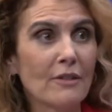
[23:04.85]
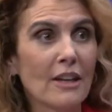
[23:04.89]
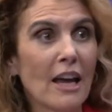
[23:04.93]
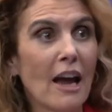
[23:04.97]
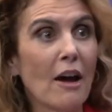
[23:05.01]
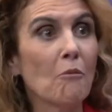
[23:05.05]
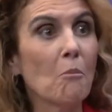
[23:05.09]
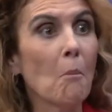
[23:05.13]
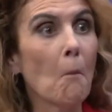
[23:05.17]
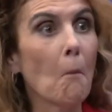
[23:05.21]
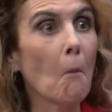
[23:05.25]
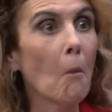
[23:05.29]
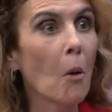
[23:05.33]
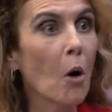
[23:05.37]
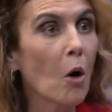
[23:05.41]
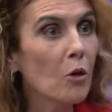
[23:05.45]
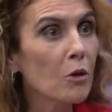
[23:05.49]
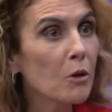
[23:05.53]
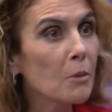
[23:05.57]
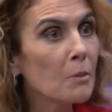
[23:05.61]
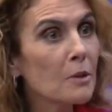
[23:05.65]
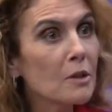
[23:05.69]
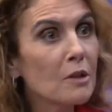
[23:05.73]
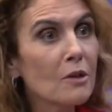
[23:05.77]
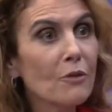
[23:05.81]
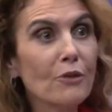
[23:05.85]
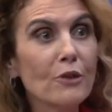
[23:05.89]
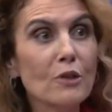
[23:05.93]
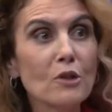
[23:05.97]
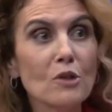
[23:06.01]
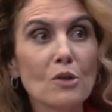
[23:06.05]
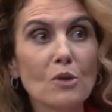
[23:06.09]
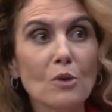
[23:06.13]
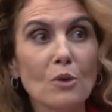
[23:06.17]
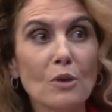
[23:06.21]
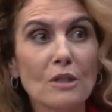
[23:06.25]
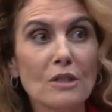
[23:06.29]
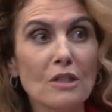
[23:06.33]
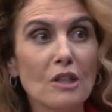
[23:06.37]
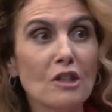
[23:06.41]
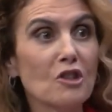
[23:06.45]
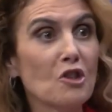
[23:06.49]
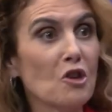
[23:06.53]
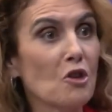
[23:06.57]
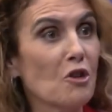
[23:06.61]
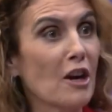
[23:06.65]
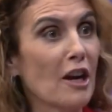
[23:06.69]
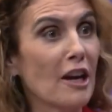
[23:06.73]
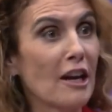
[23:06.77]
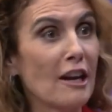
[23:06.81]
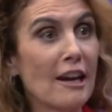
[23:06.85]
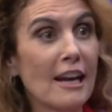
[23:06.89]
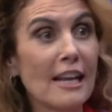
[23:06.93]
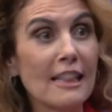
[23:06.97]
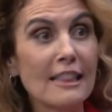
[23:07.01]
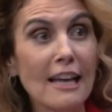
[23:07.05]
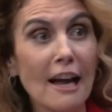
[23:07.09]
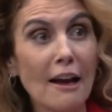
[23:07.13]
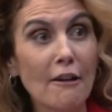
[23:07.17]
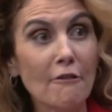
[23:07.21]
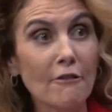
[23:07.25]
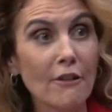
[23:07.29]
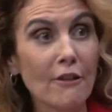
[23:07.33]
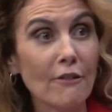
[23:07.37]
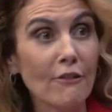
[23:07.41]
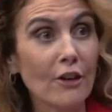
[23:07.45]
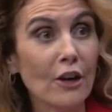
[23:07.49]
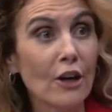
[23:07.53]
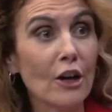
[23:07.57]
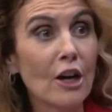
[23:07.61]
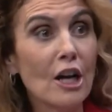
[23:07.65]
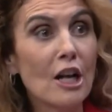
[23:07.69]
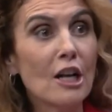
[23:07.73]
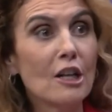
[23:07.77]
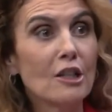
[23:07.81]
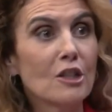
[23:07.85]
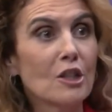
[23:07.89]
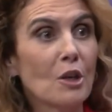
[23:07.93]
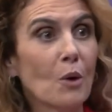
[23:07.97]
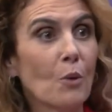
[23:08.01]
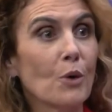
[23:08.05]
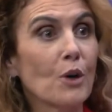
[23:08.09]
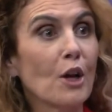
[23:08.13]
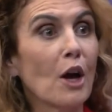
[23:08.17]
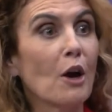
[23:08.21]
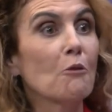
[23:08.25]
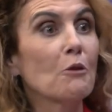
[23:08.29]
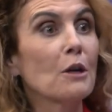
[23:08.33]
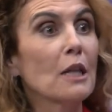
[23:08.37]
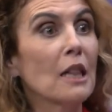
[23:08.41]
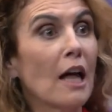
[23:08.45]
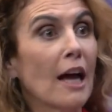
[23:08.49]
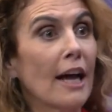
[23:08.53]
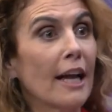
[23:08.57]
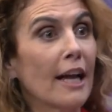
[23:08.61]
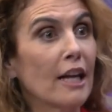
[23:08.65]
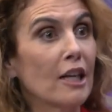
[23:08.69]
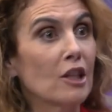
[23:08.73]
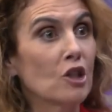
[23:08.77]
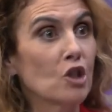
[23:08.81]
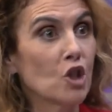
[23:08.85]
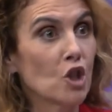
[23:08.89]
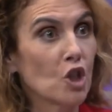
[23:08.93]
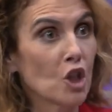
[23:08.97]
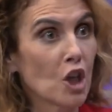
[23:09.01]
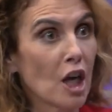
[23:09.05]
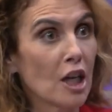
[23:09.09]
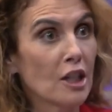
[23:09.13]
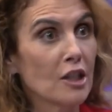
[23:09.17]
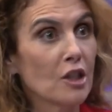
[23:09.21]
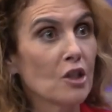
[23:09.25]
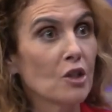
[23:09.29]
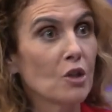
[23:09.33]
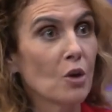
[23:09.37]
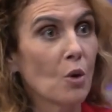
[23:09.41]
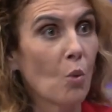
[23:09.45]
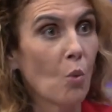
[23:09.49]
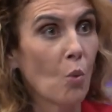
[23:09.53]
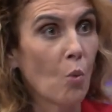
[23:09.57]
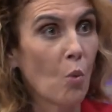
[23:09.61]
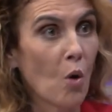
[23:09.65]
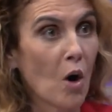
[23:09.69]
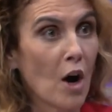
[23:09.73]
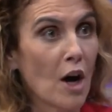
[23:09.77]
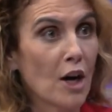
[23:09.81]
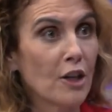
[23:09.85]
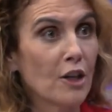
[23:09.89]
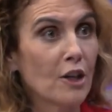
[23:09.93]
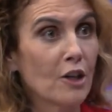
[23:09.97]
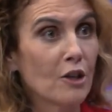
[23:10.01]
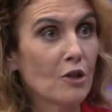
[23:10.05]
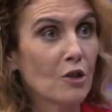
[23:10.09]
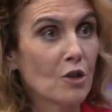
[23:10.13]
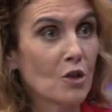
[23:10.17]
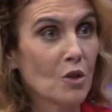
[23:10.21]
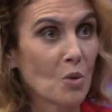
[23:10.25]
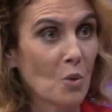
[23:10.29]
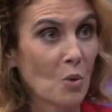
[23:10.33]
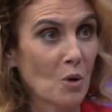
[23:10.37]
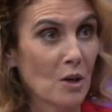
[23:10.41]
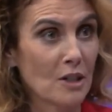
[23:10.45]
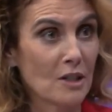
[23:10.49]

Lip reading: to have multiple different sources to create that river, so we're not relying on just one source.